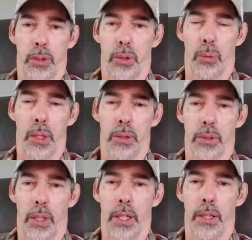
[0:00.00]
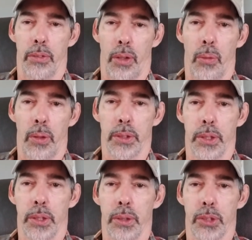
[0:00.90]
to the welds later if I want
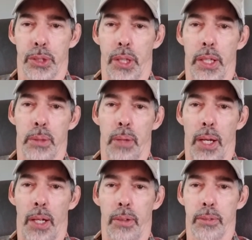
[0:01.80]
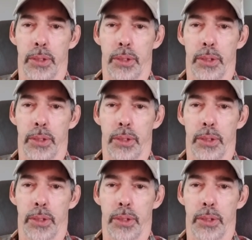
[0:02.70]
to, straighten them out,